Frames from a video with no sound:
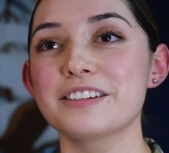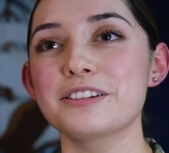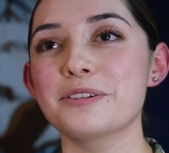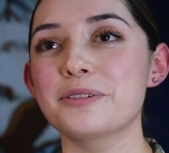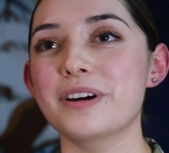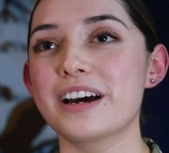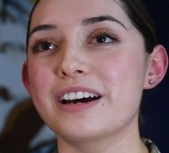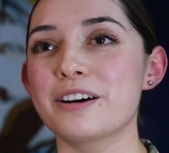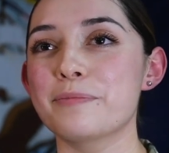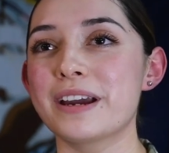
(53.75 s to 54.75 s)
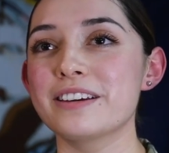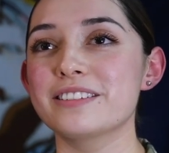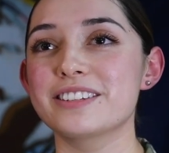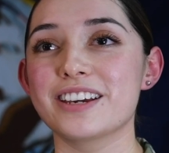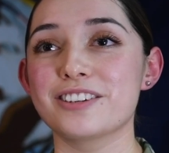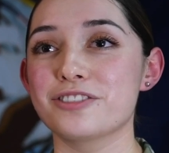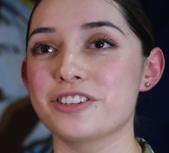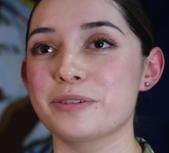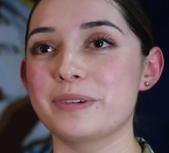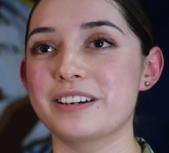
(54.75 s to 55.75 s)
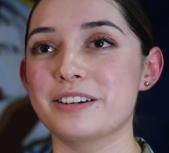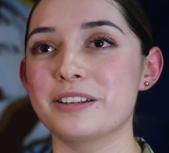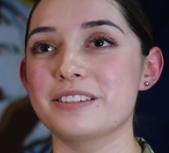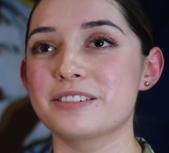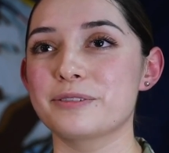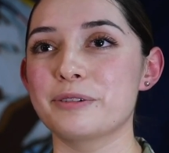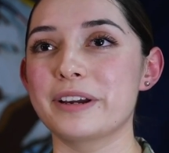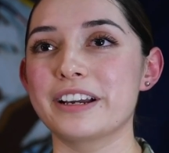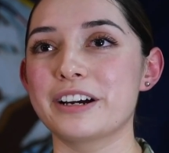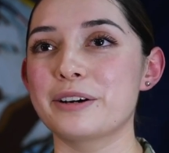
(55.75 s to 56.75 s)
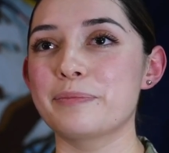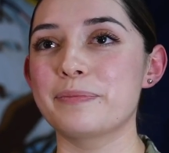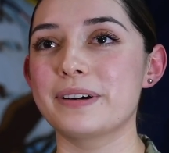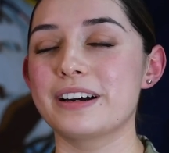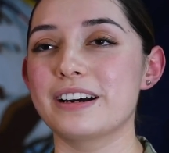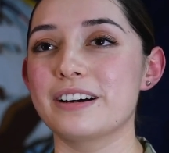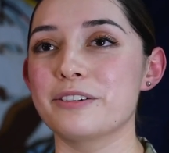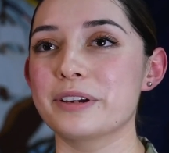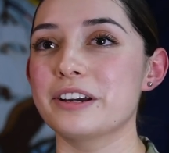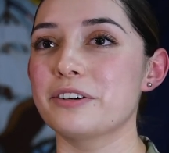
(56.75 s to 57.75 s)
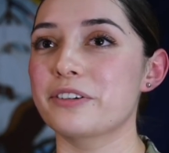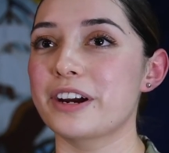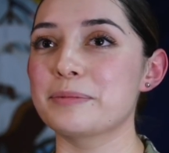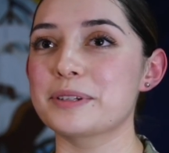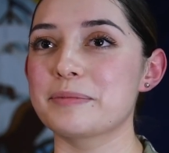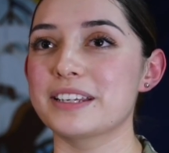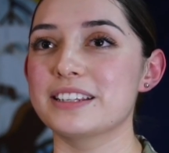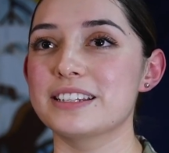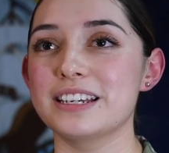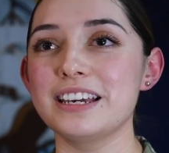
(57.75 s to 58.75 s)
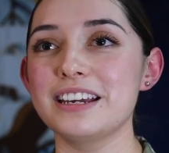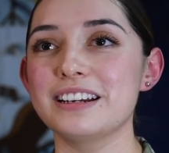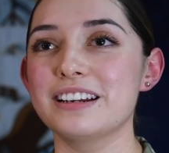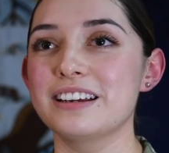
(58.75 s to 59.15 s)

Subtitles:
So my day usually begins, we wake up, we go grab something to eat.